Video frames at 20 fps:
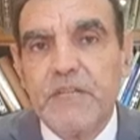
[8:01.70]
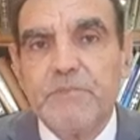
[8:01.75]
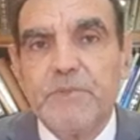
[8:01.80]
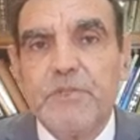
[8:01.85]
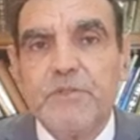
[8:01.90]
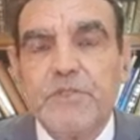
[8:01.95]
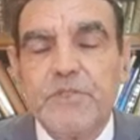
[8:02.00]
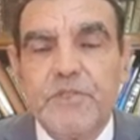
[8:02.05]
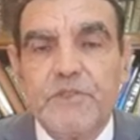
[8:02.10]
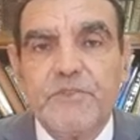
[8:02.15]
and
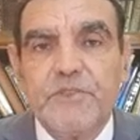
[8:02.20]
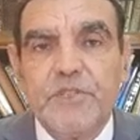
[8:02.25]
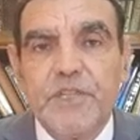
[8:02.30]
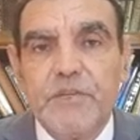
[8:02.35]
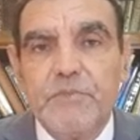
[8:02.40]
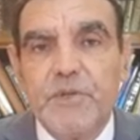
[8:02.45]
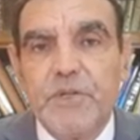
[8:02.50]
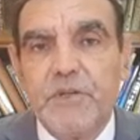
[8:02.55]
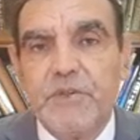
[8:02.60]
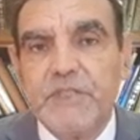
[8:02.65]
because of the
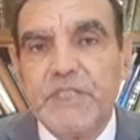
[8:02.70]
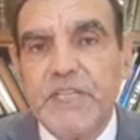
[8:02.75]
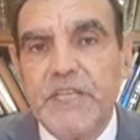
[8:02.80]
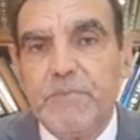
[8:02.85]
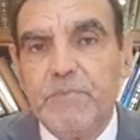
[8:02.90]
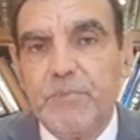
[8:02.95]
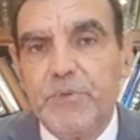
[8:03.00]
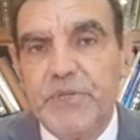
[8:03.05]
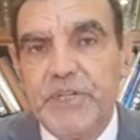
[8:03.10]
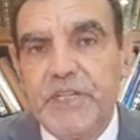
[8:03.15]
chemicals
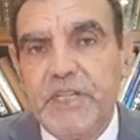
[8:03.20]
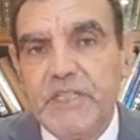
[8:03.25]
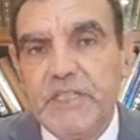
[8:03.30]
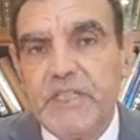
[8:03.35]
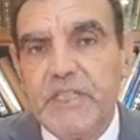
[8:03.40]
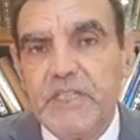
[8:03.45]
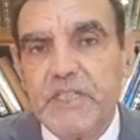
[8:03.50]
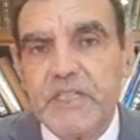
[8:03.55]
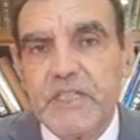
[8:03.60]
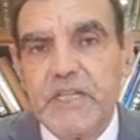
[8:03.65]
they
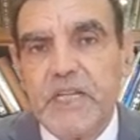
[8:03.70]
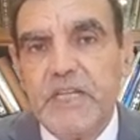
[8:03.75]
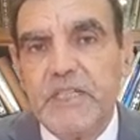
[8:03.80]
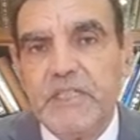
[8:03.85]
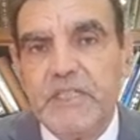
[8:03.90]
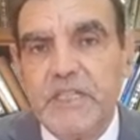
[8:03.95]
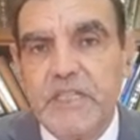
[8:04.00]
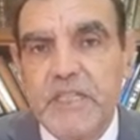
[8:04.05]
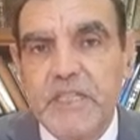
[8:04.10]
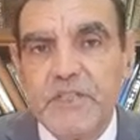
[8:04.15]
breathe
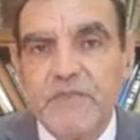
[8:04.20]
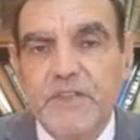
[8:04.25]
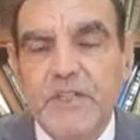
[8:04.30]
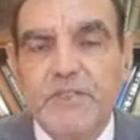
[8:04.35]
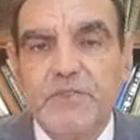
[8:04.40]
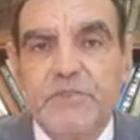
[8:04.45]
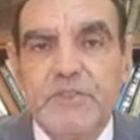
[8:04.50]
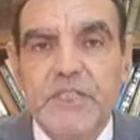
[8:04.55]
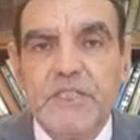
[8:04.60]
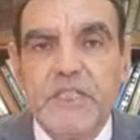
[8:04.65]
inside these
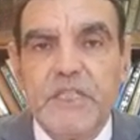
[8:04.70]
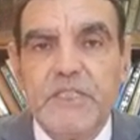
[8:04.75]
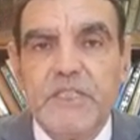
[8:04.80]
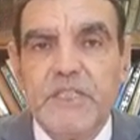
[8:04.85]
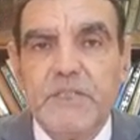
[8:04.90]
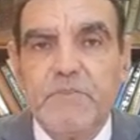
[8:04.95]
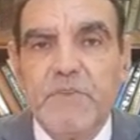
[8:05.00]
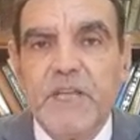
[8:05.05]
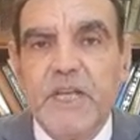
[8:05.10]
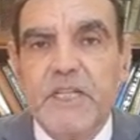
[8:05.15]
factories and
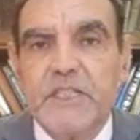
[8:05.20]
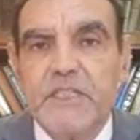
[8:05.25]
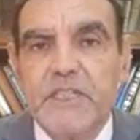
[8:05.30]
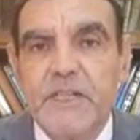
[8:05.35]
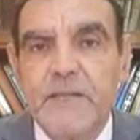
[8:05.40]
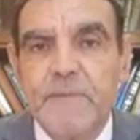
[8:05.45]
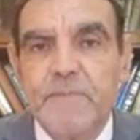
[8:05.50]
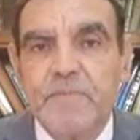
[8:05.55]
these plants.